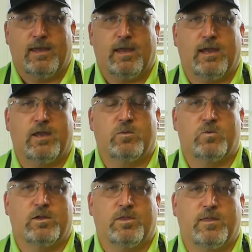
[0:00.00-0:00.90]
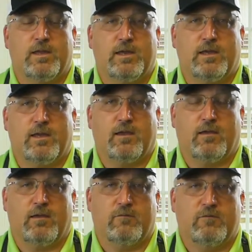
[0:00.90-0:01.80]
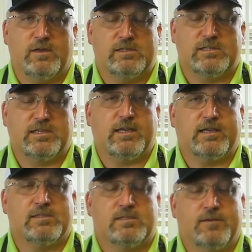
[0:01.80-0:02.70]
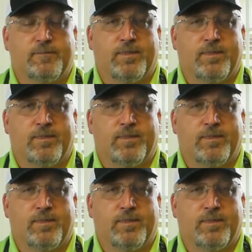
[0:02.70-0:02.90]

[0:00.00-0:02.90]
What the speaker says: and with the V6,